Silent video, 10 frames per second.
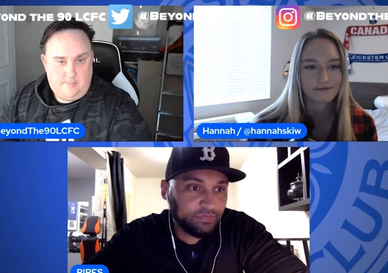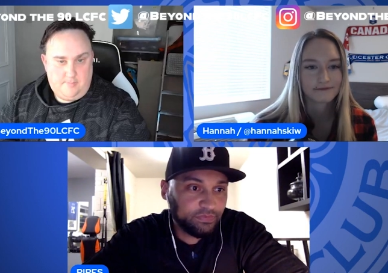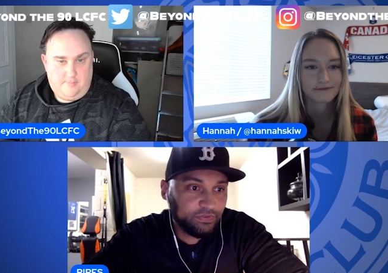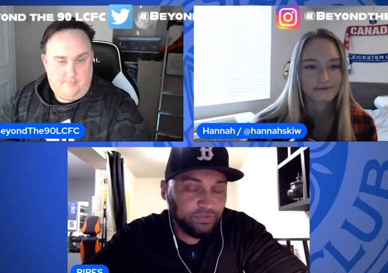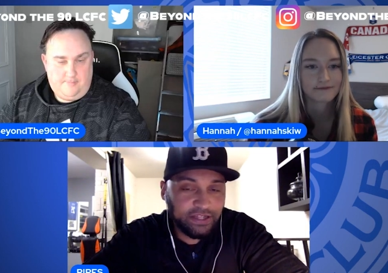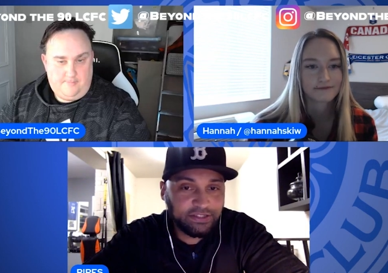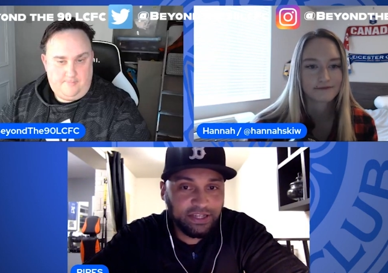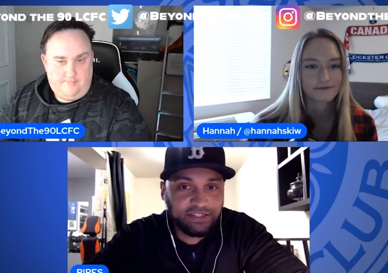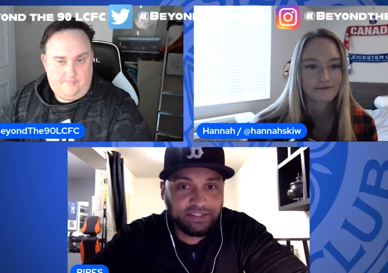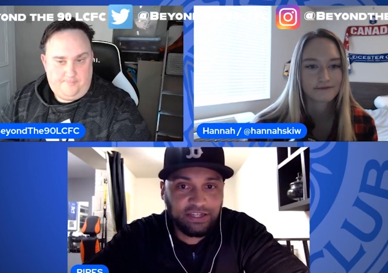
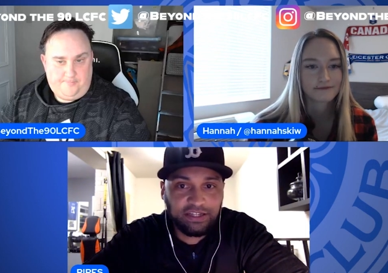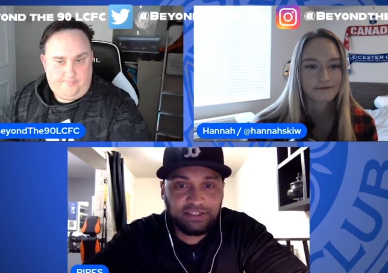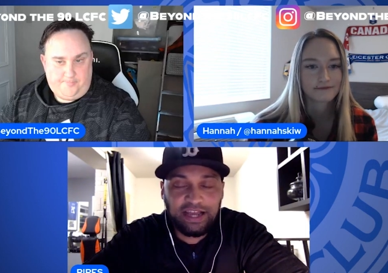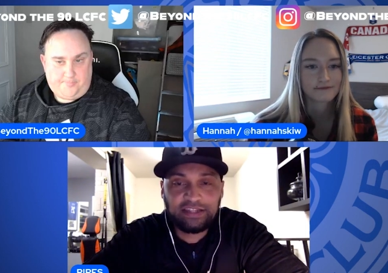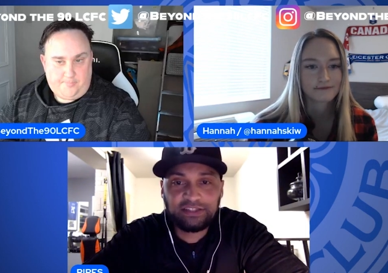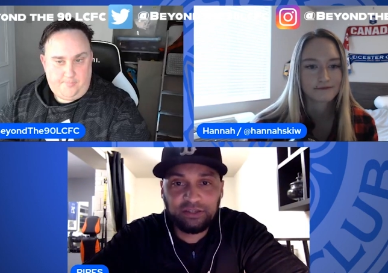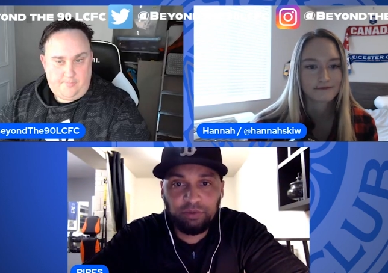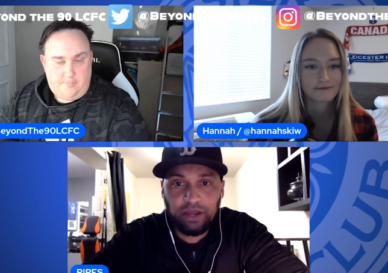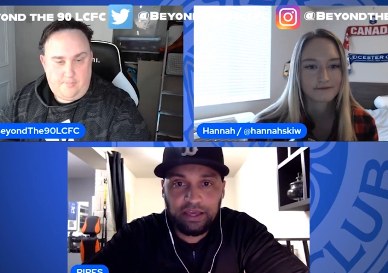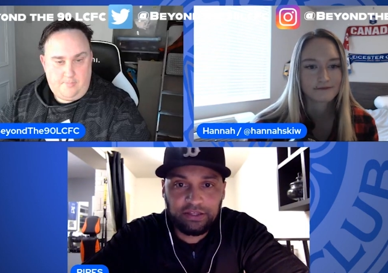Speaker 1: fantastically
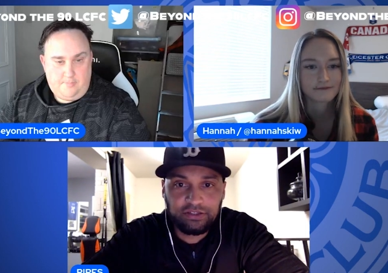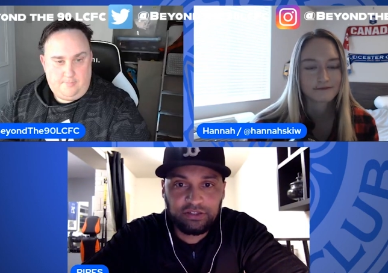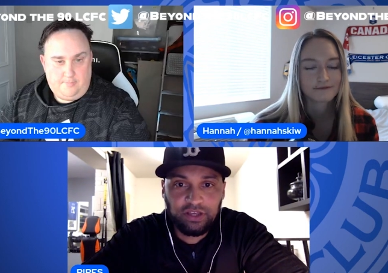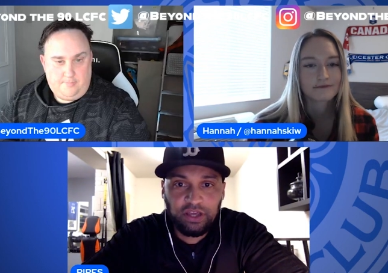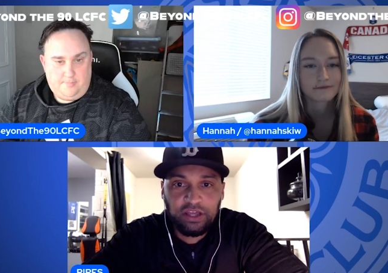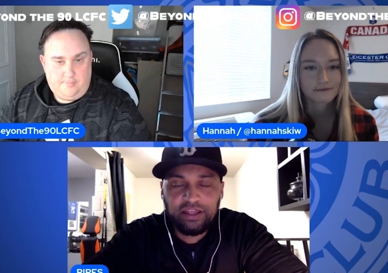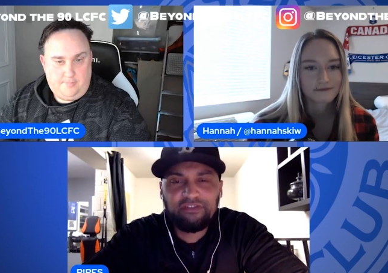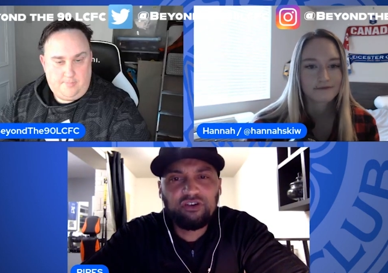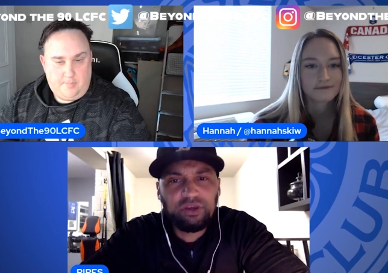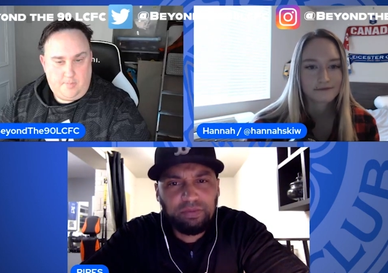talented players.
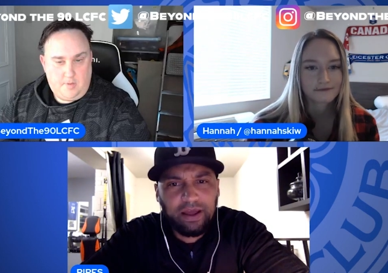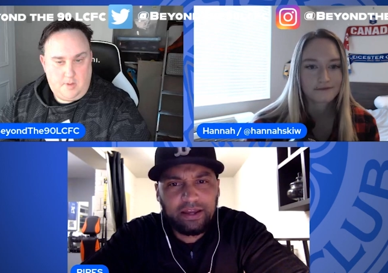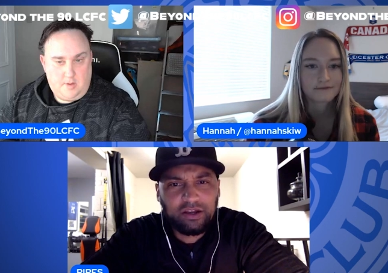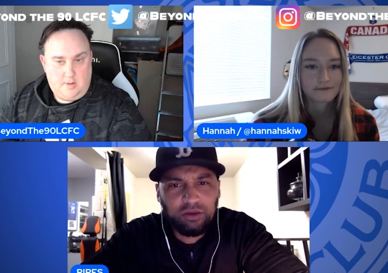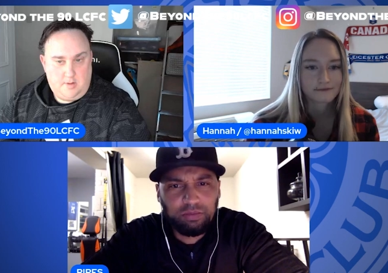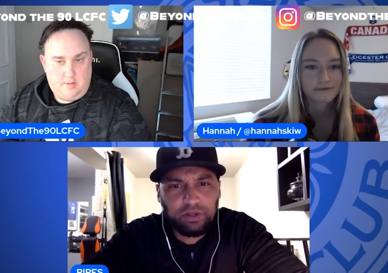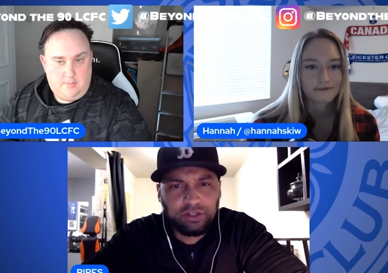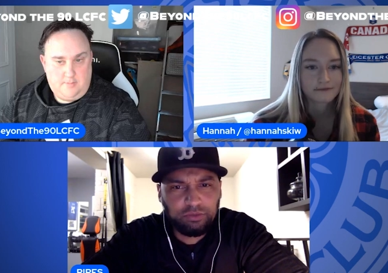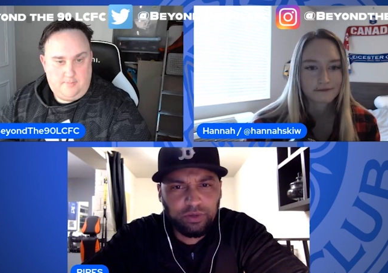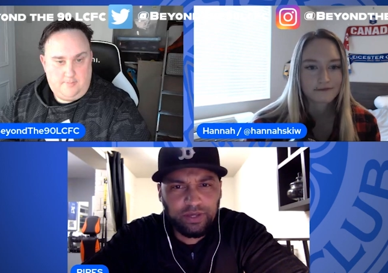They've already played a couple
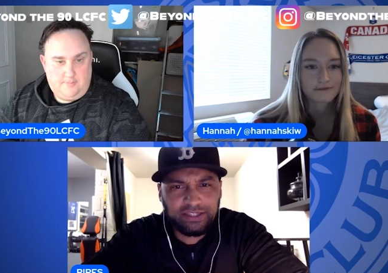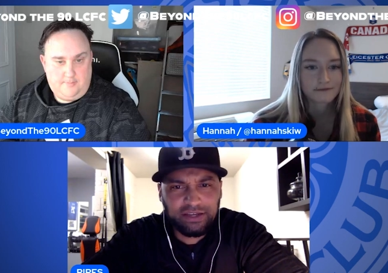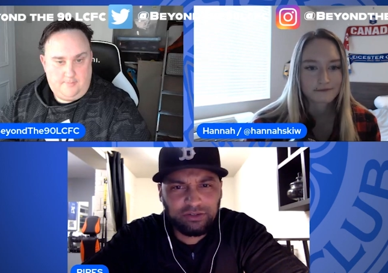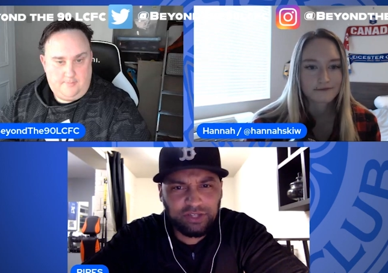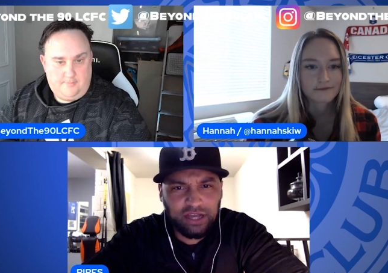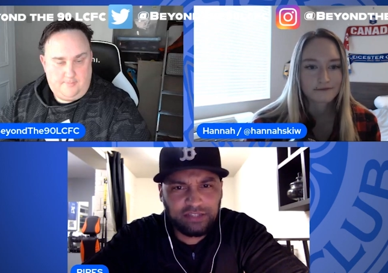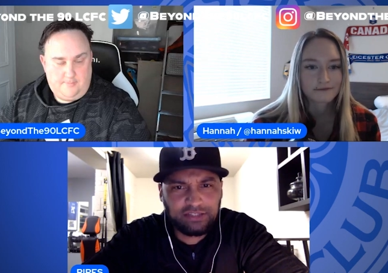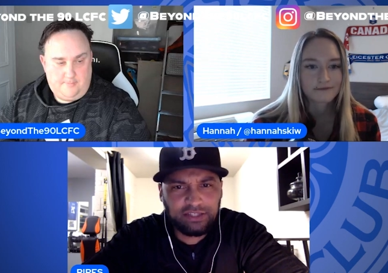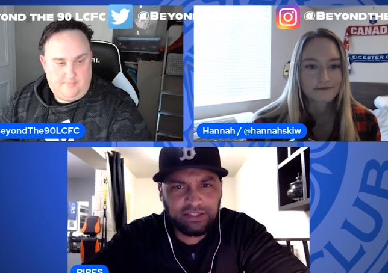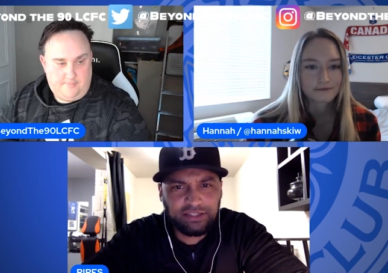of WSL
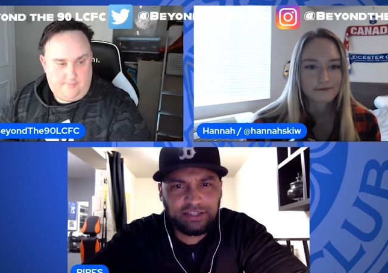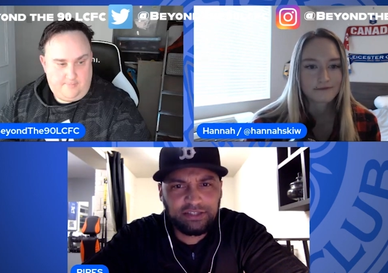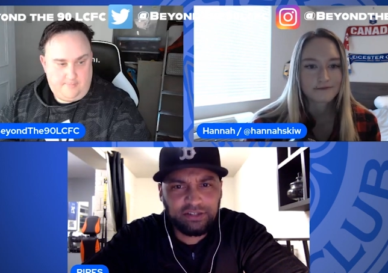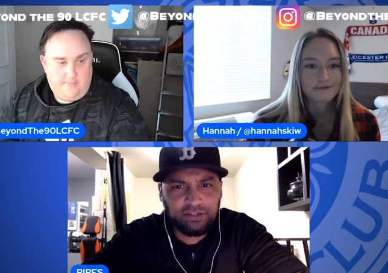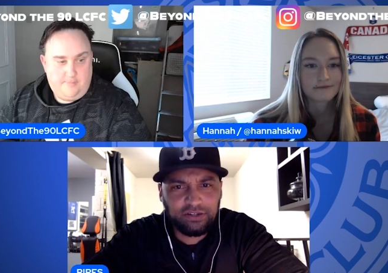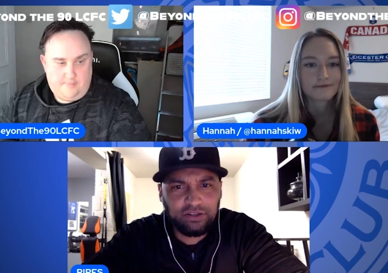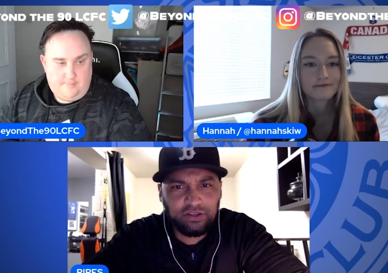sides this season.